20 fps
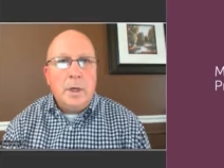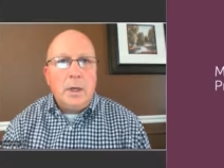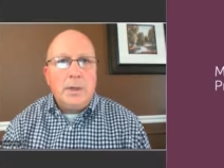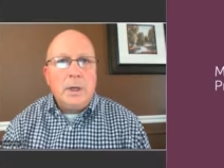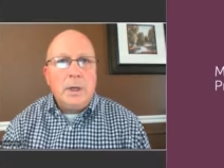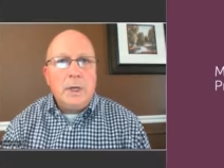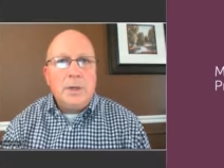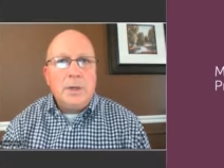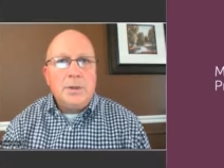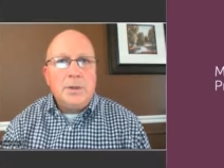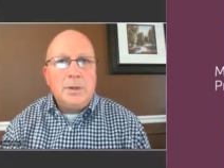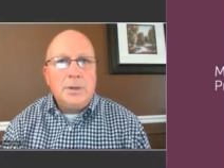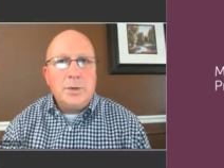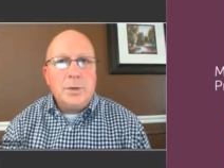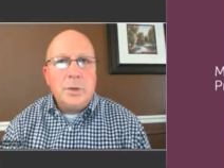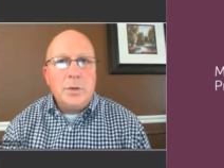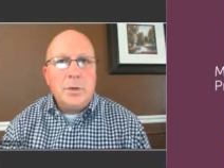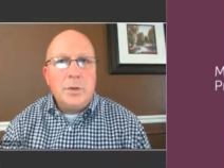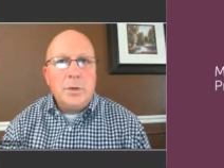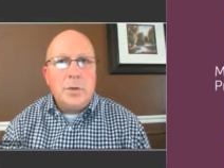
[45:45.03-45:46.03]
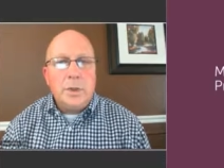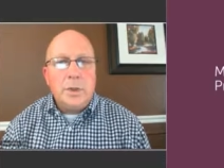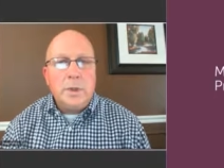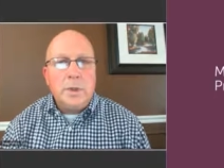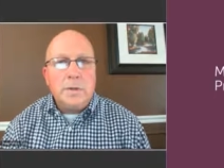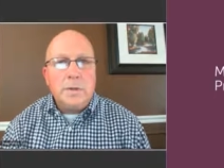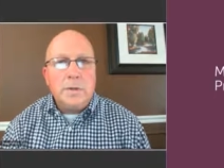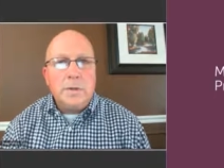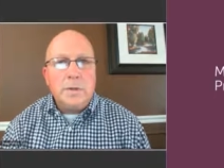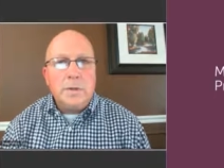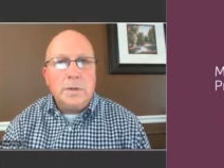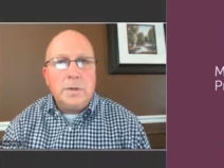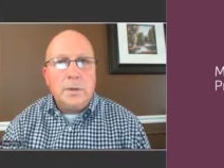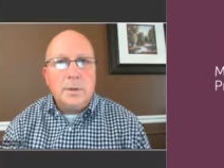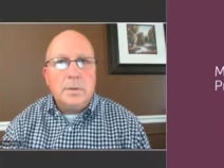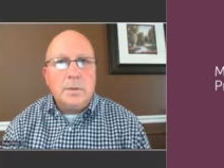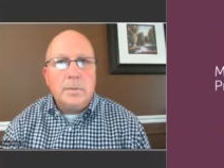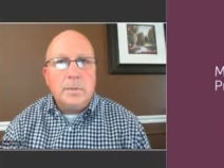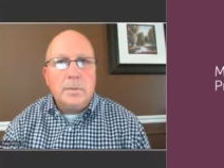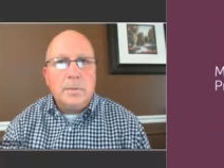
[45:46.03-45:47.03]
Ondansetron was
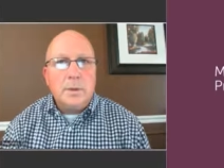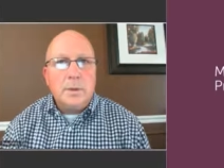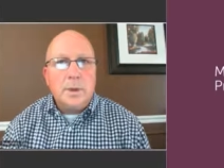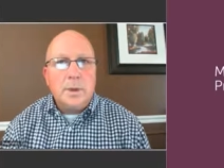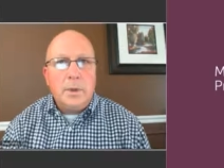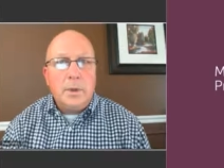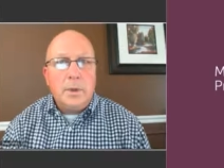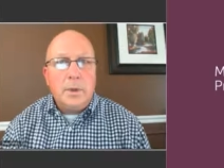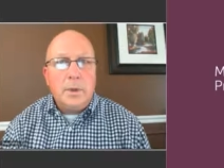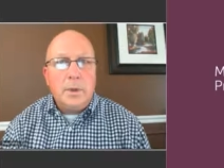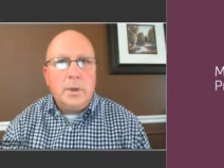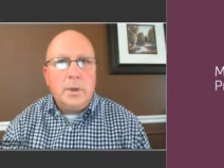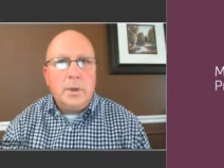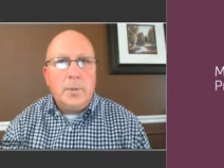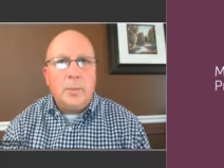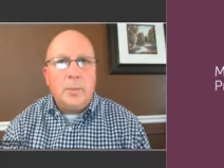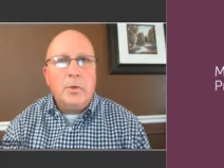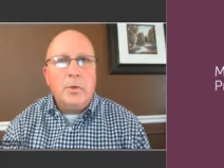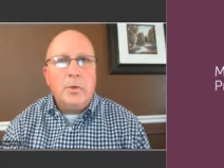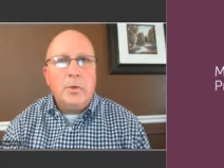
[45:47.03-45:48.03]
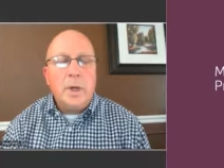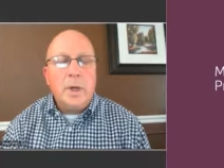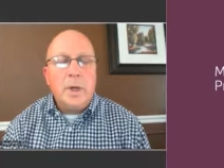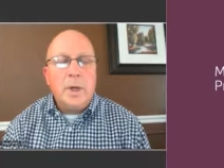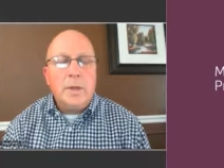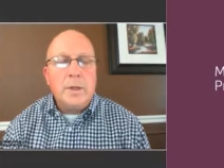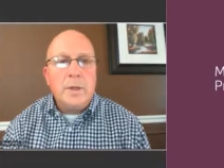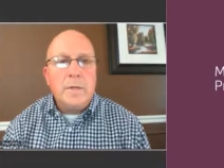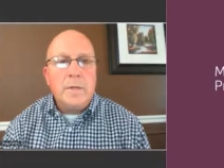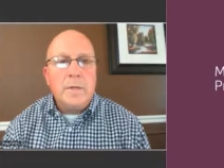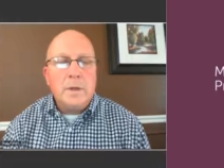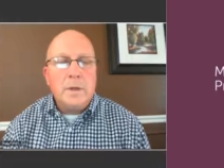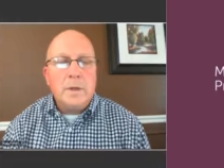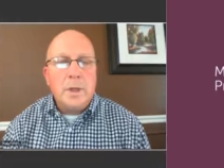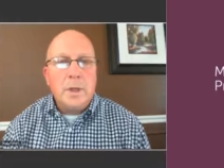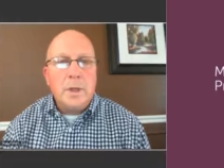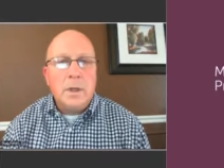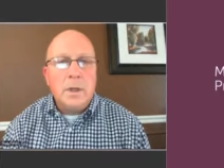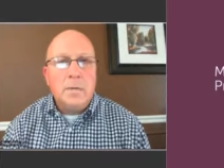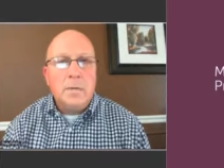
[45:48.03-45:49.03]
approved by the
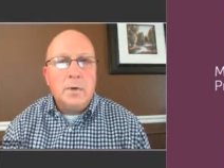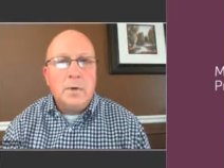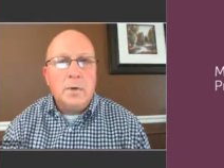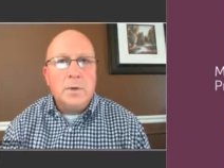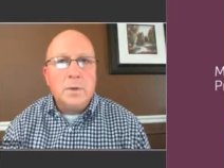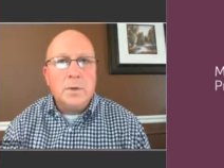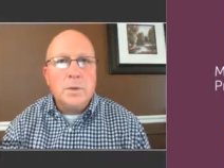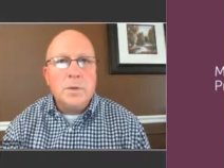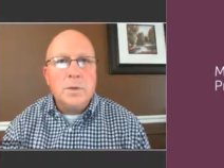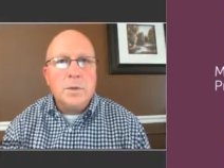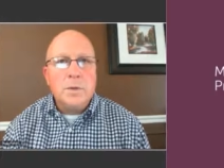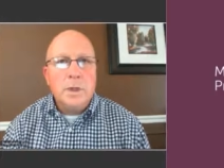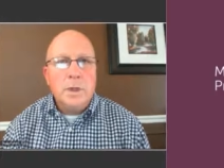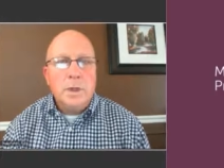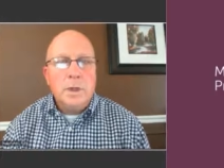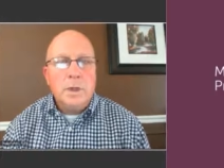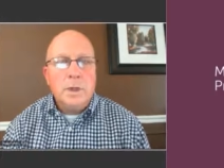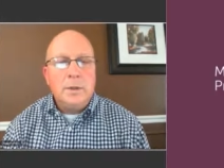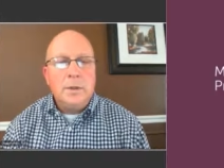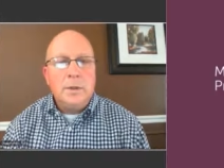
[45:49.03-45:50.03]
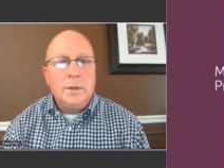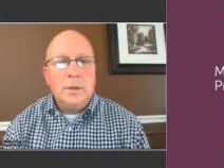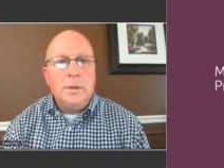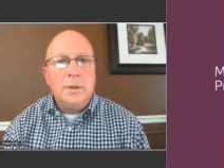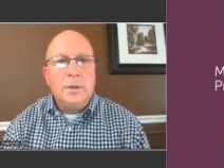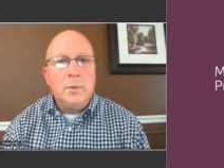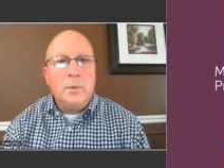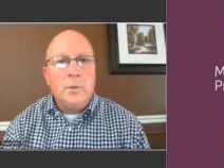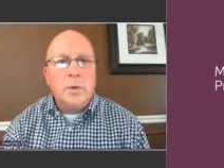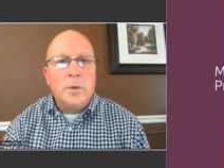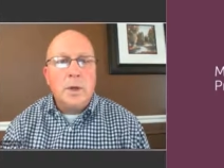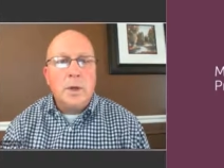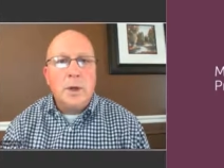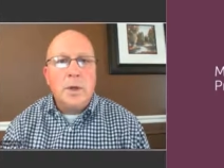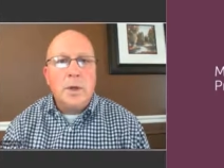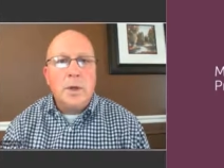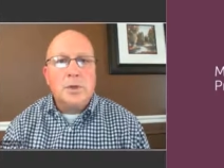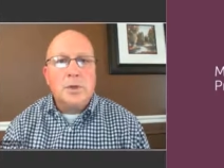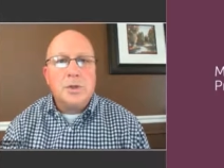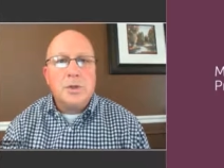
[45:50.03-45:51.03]
FDA for use in dealing with
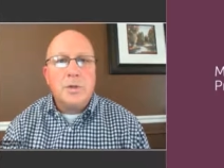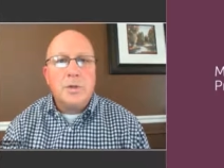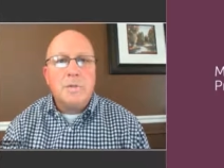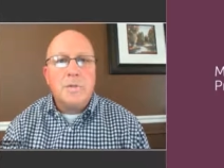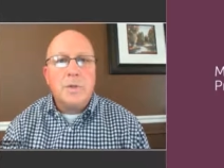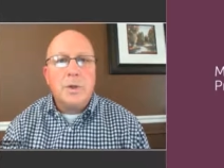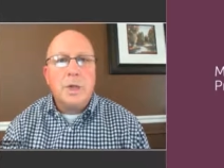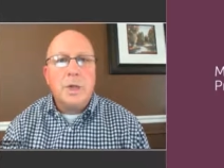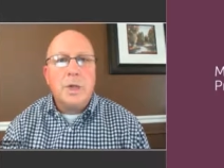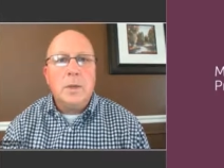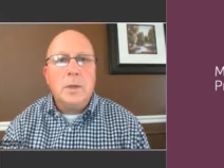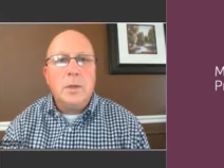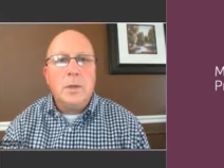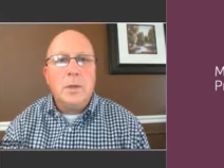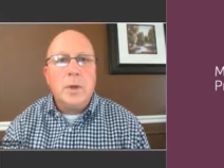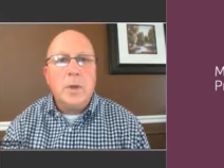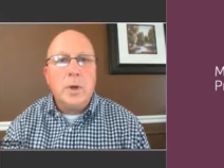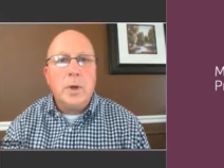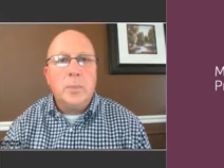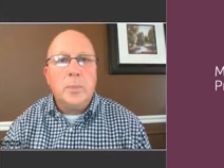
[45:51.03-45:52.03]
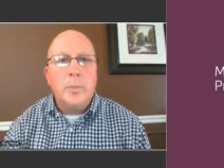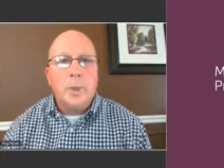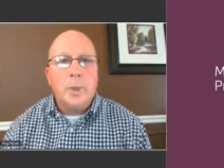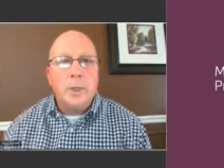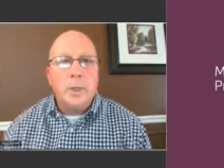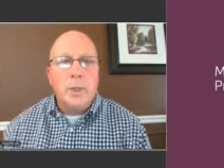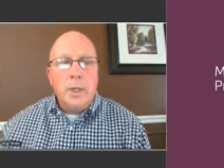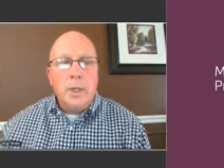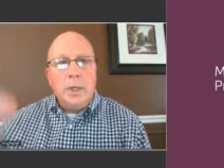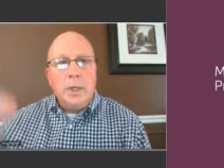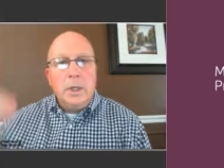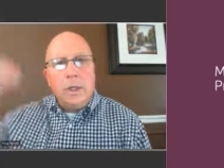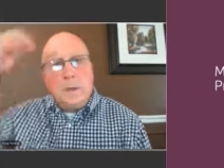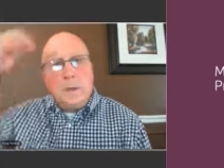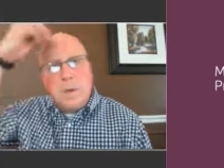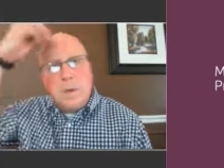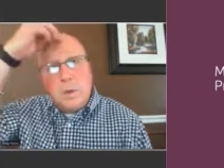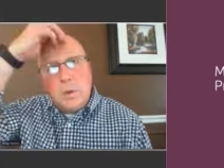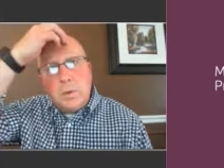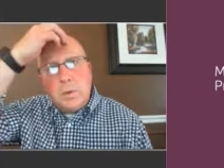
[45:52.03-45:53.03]
nausea for chemotherapy,
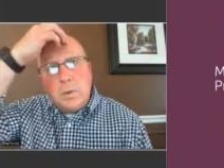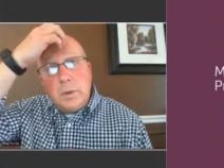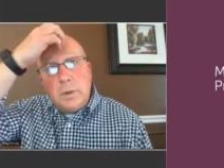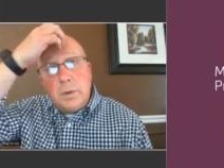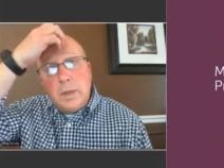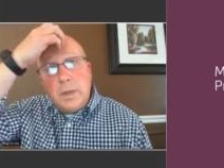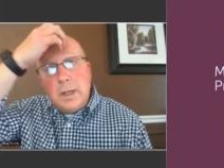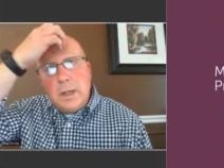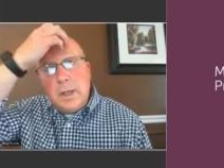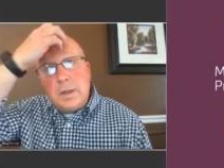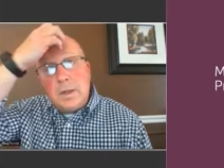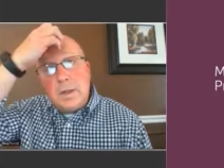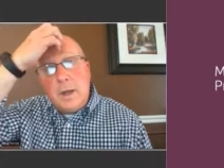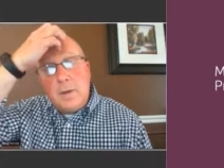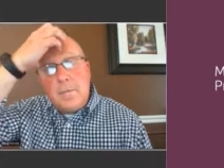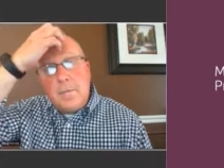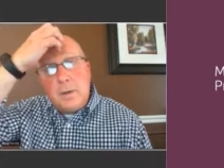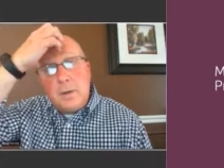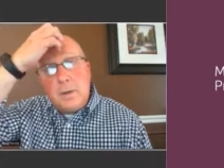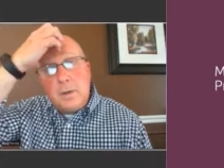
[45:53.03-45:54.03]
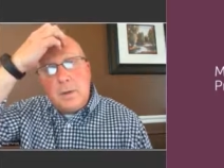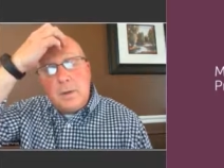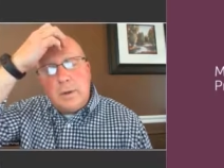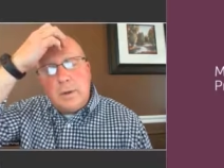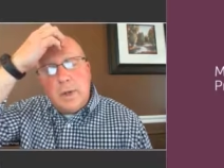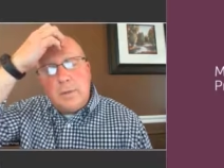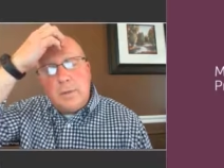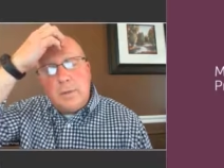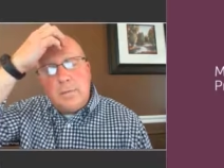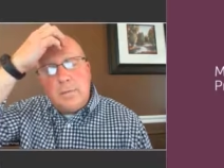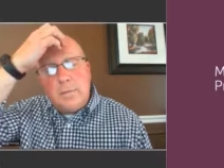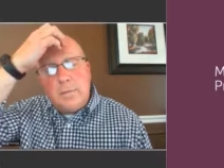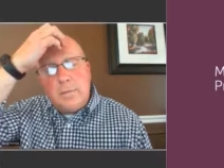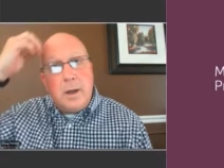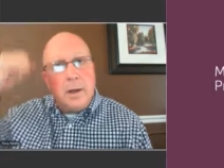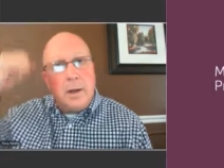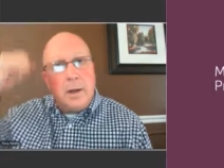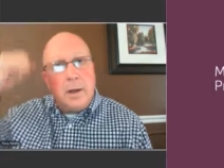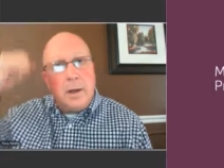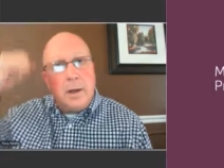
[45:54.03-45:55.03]
and so it has kind of a
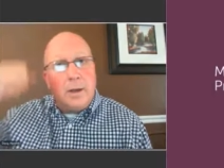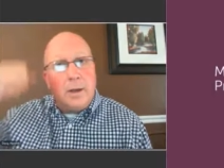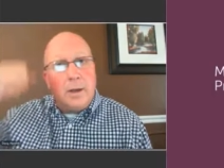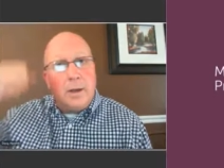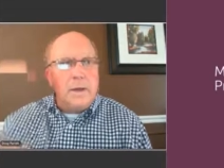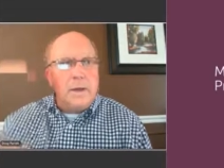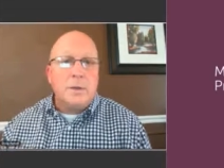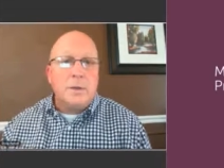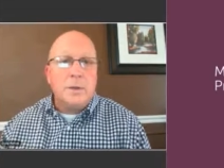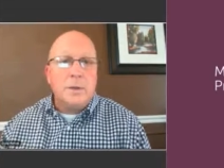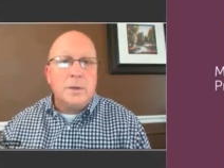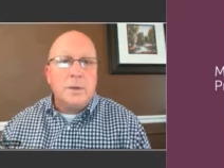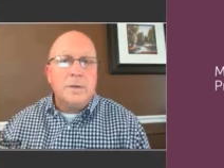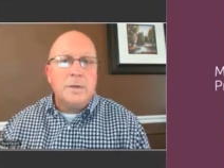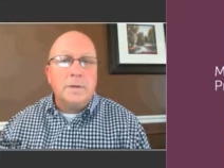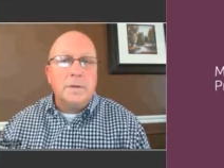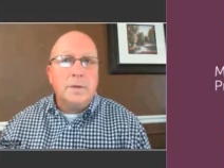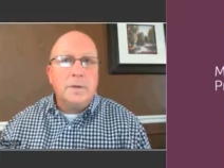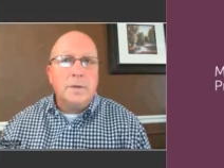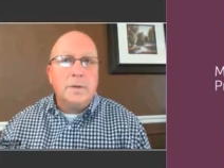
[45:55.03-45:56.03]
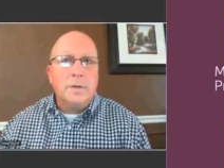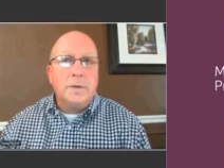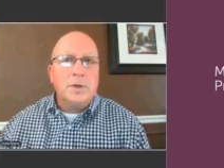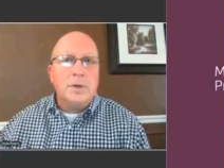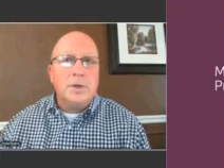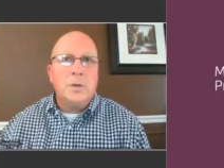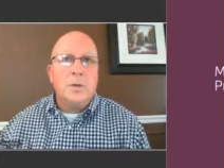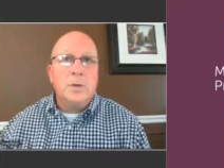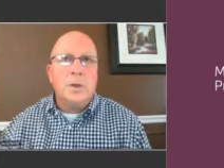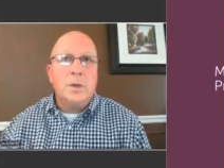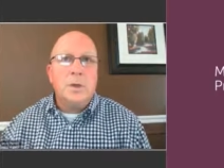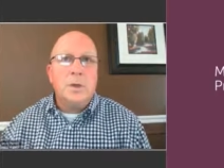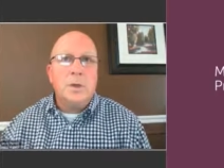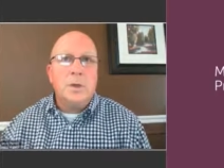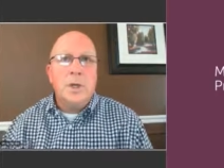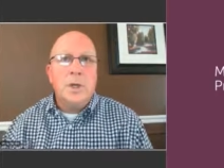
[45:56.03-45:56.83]
bad connotation attached to it.